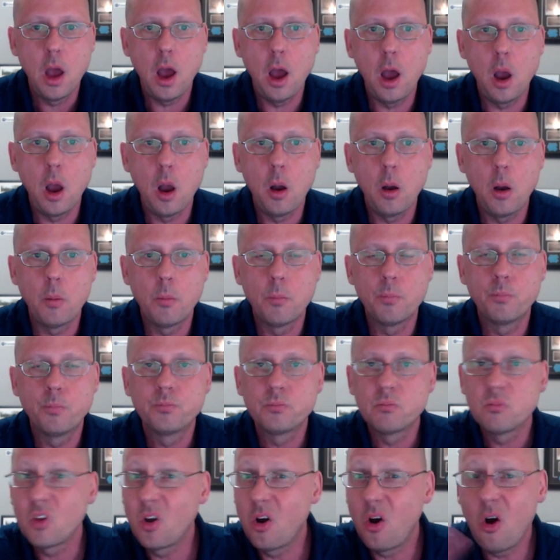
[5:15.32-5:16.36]

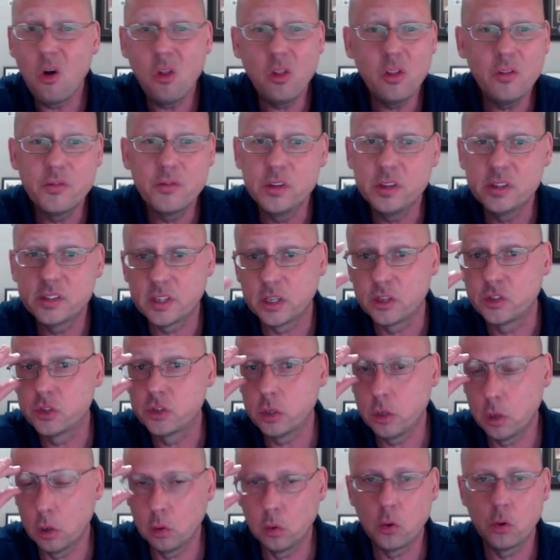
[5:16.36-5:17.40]
All of these things, you're
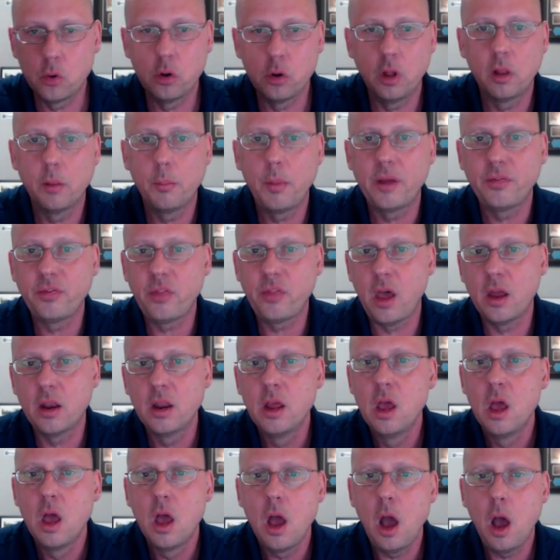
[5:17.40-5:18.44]
going to learn all about that.
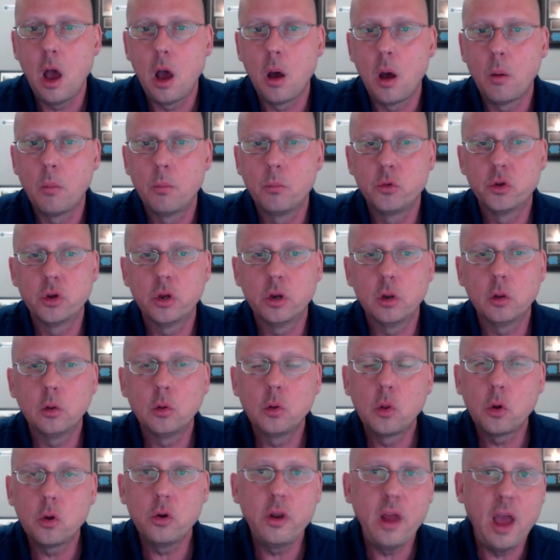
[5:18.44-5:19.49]
You're going to
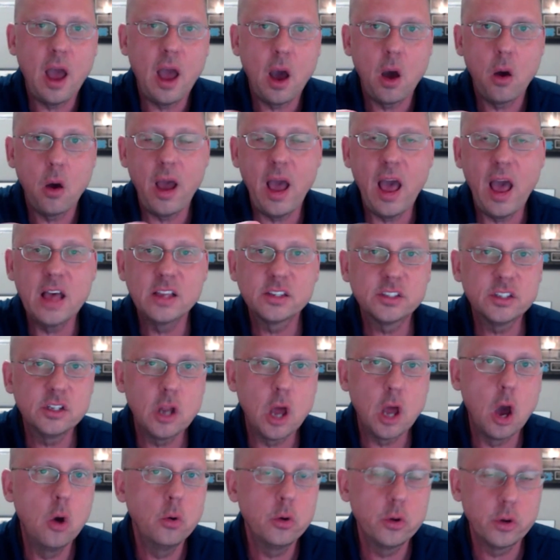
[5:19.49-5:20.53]
learn how, as an
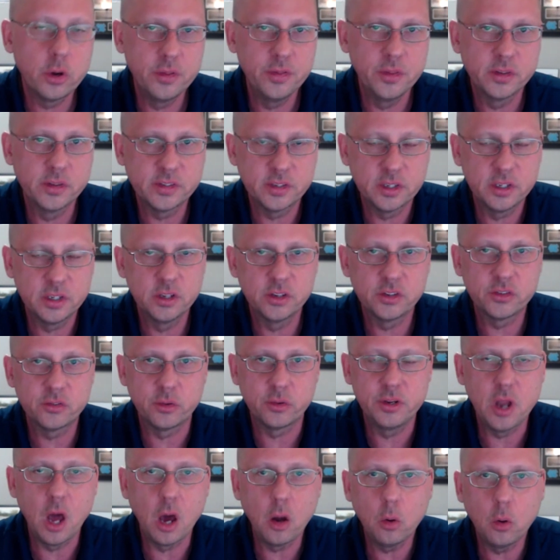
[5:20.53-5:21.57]
owner in this
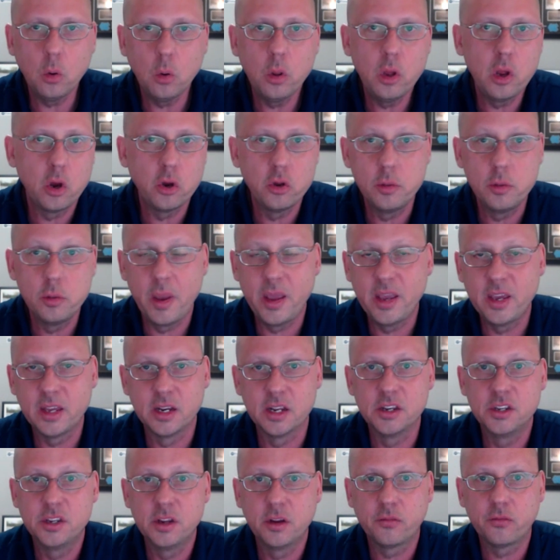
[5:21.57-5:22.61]
industry, not only are you making a
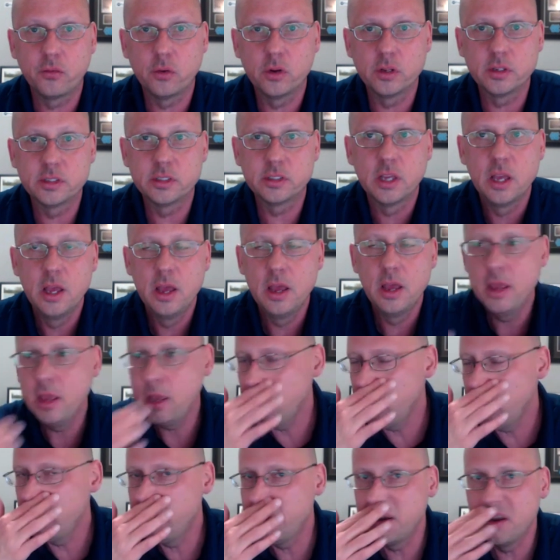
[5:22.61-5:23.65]
difference
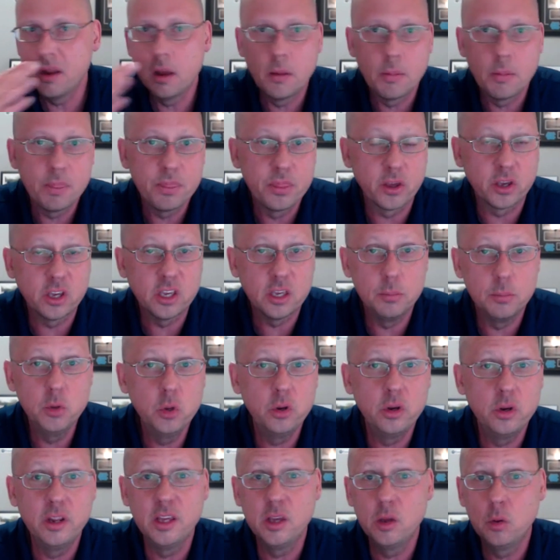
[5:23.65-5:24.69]
in the
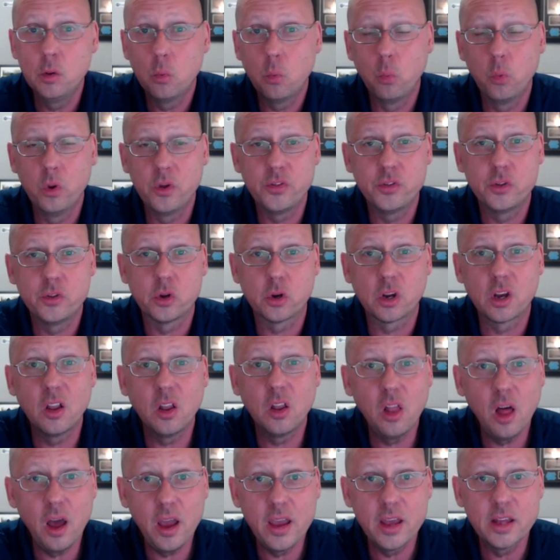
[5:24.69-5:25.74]
community with your
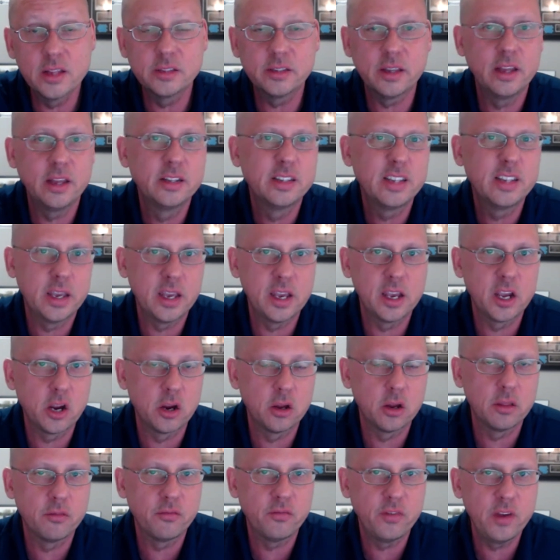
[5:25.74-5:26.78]
clients and taking care
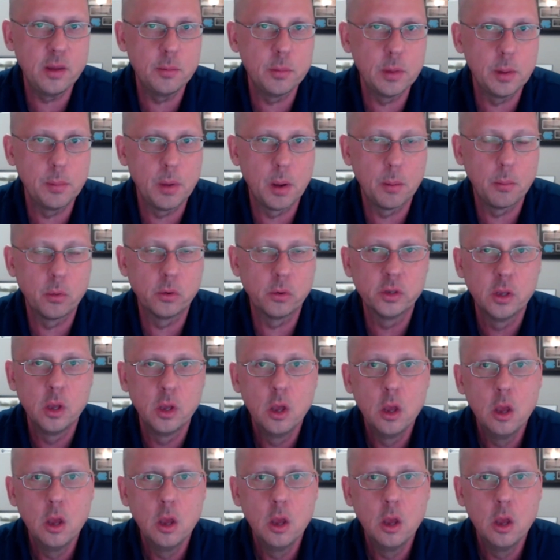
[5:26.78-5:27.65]
of the family members,